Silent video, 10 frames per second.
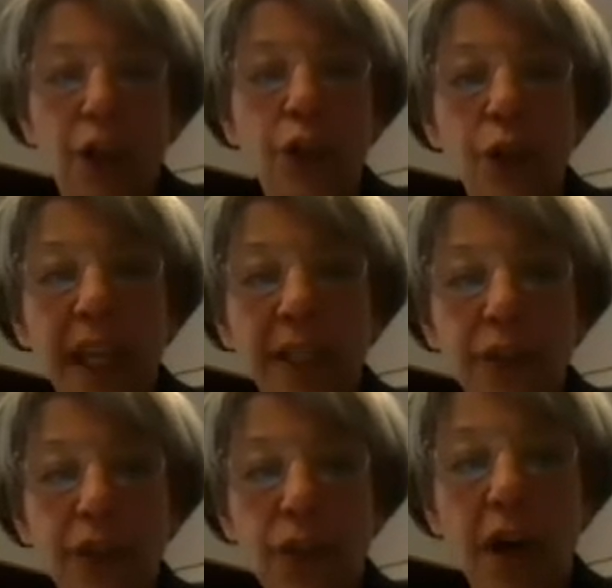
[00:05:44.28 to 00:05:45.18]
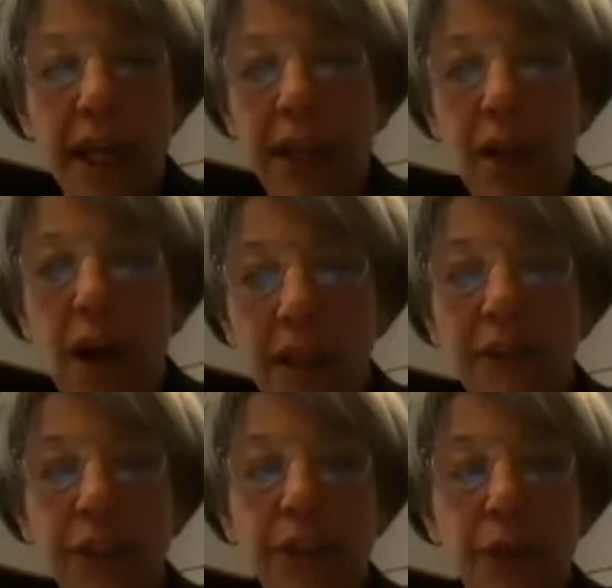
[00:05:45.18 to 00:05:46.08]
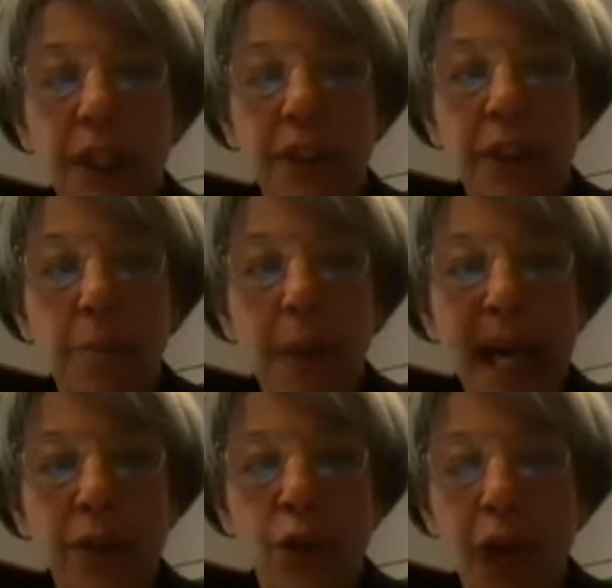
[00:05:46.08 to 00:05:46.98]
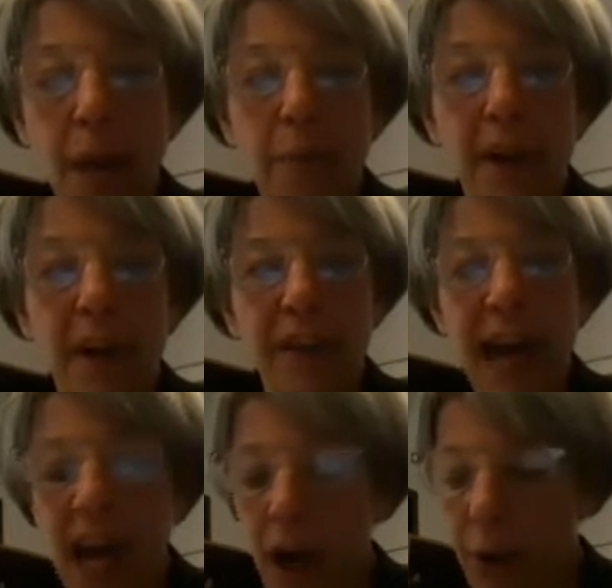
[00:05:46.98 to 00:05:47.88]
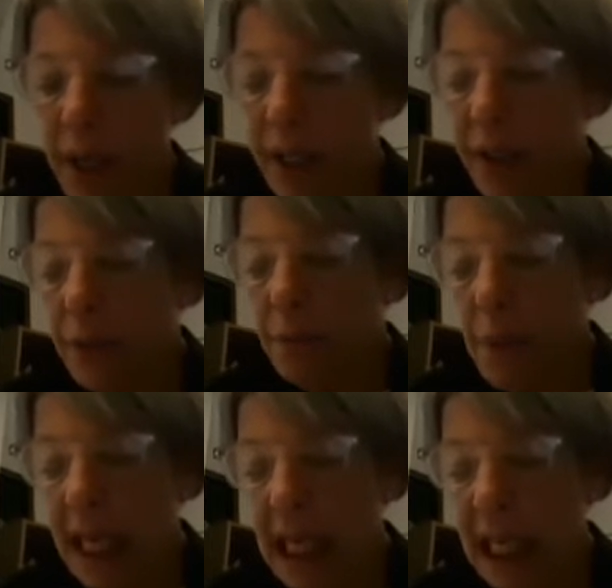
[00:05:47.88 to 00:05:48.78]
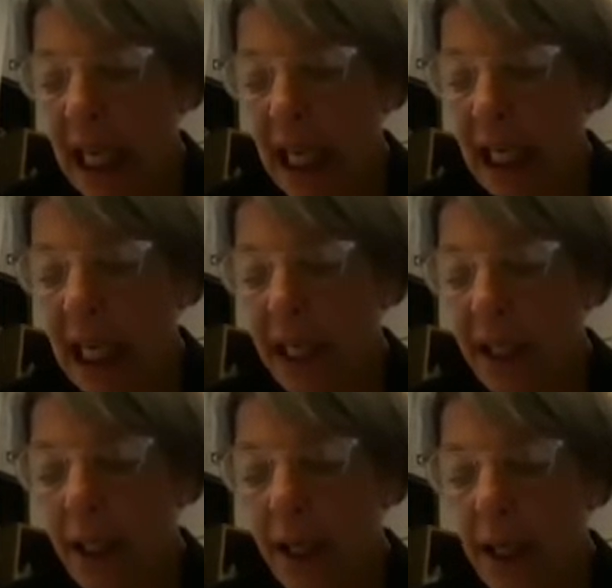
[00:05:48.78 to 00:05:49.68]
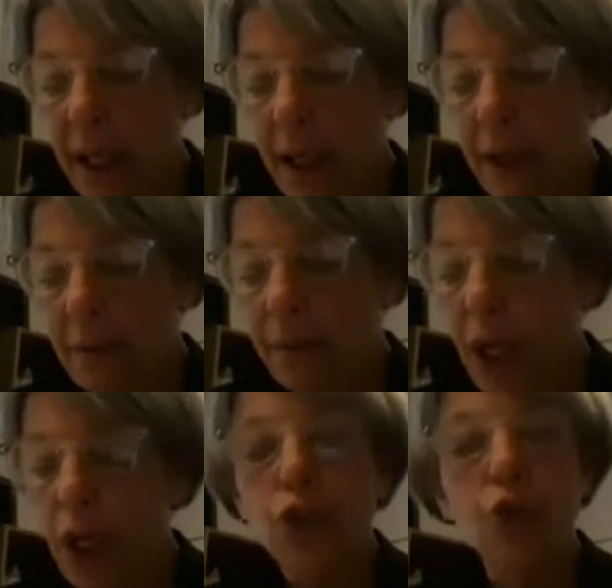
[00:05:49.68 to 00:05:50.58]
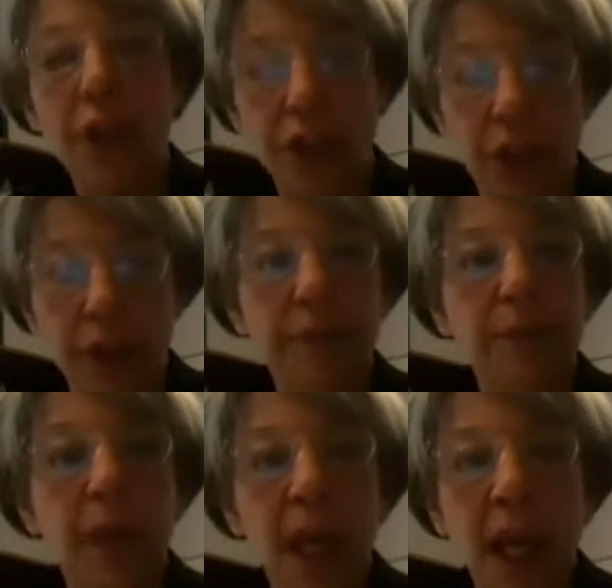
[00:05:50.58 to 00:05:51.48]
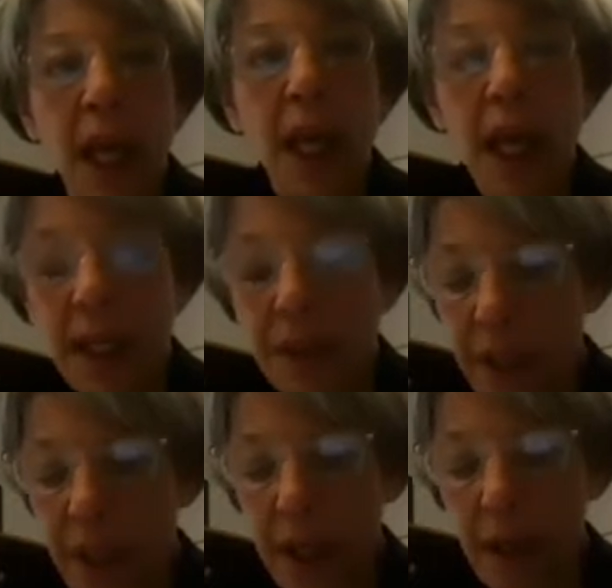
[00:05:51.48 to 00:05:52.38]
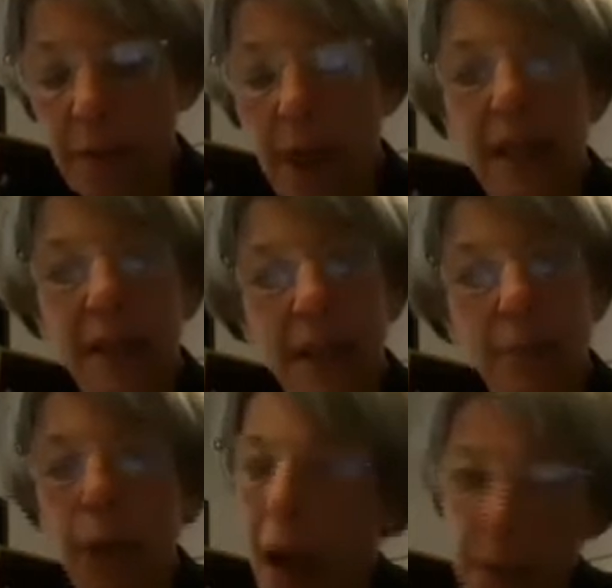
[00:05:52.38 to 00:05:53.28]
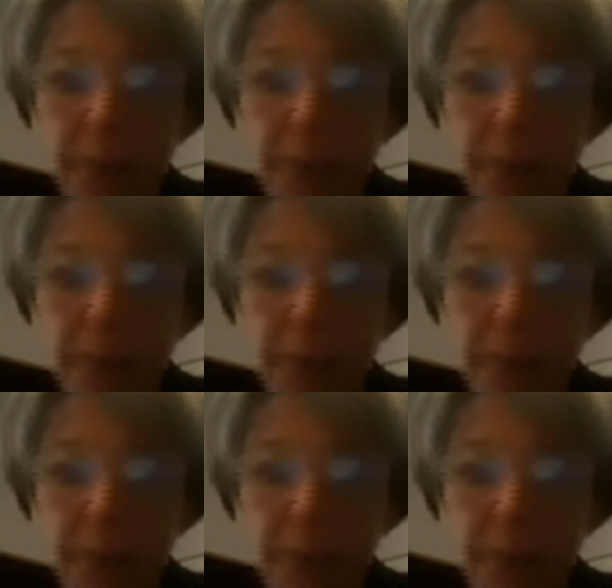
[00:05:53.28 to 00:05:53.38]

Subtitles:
let's start. I think all of this needs the backdrop of how is Medicaid structured. And I think probably